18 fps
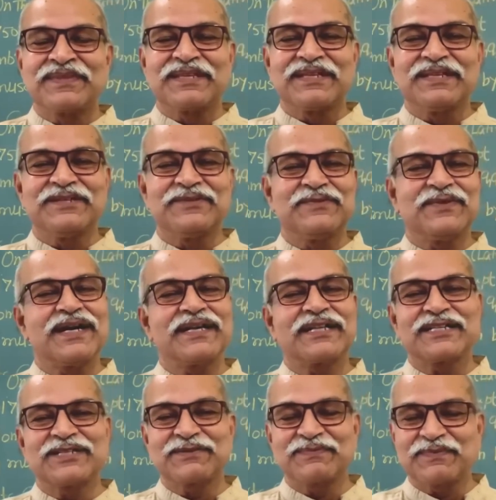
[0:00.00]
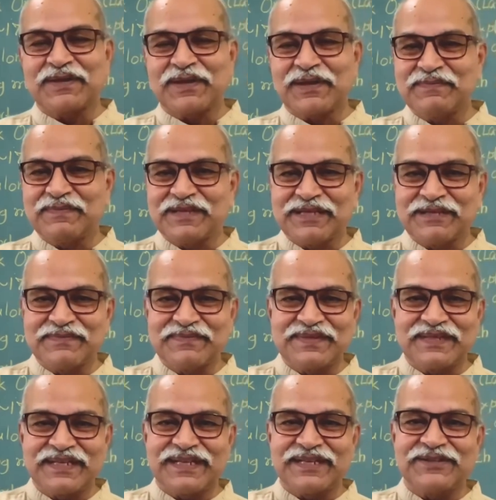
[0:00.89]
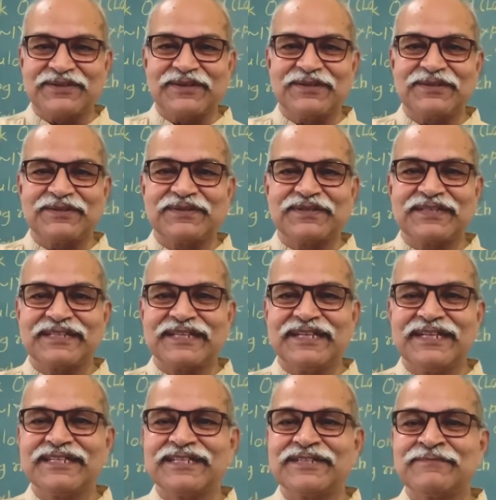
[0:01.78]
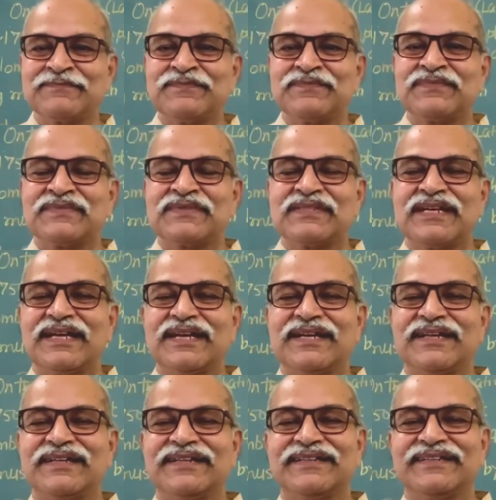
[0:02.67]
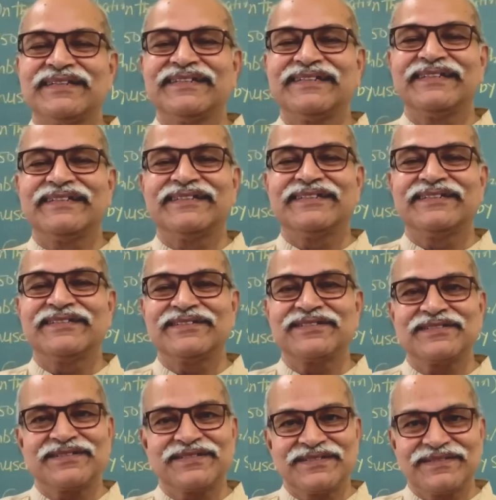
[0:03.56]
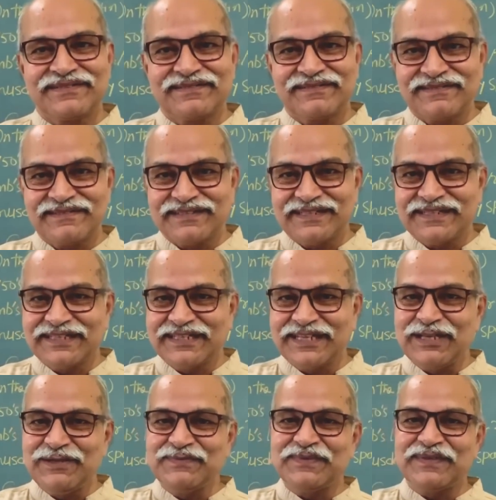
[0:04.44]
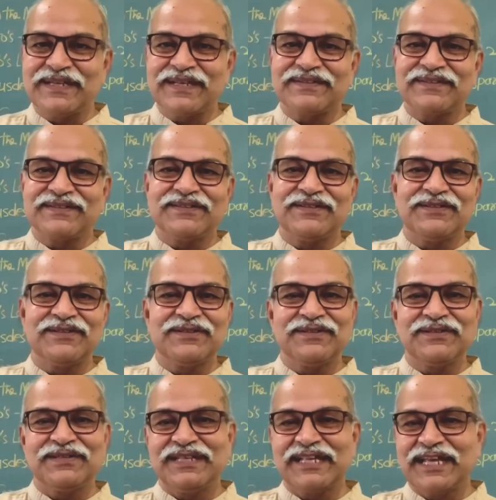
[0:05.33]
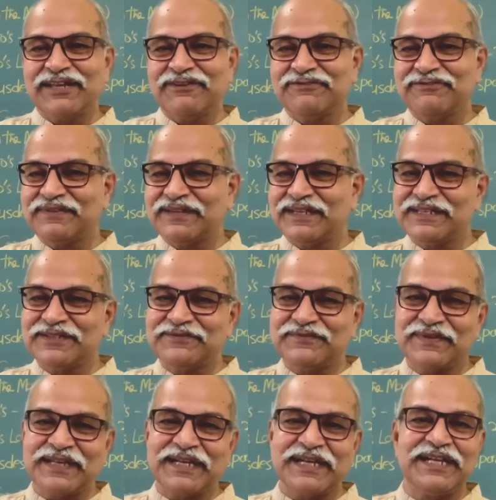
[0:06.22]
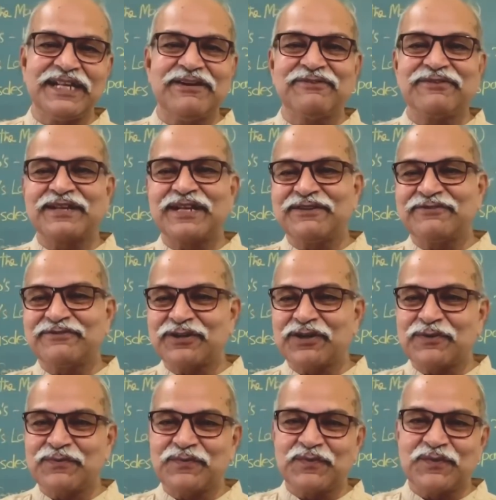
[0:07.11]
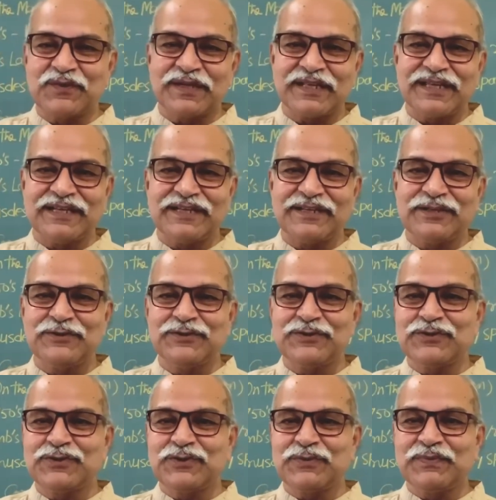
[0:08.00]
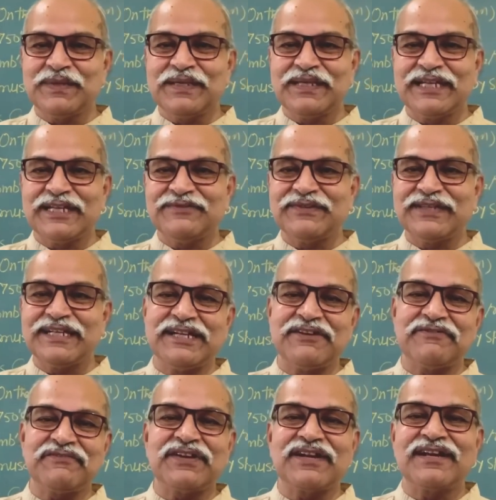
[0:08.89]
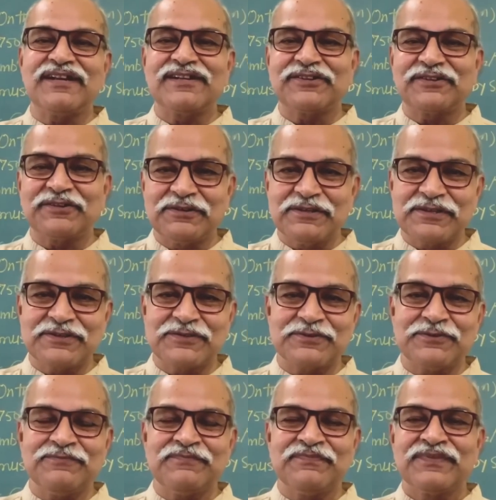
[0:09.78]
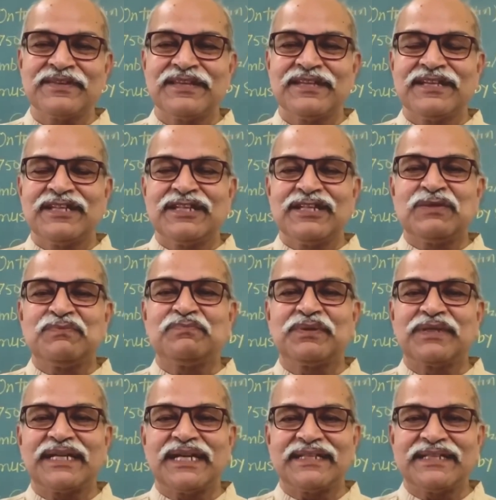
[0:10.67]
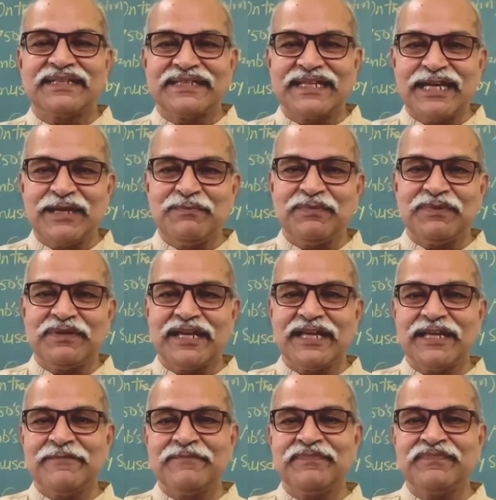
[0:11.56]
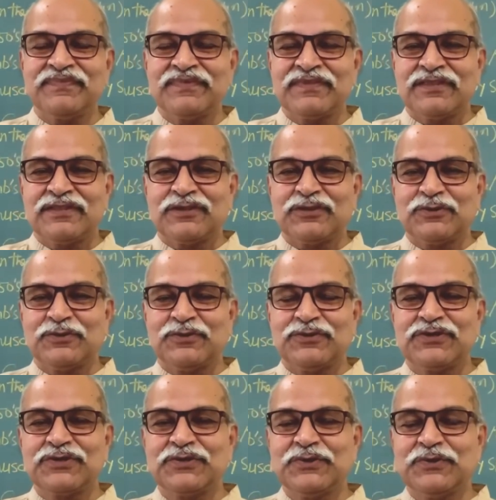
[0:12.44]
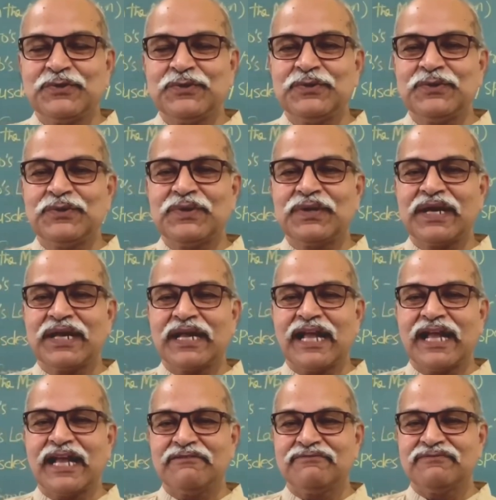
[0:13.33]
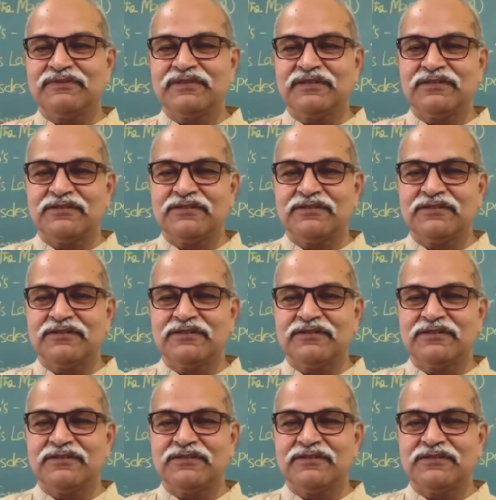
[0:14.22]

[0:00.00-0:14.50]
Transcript: virus problems and all those things. And it seems that life is very different from what it used to be, and difficult also. But at the same time, those who have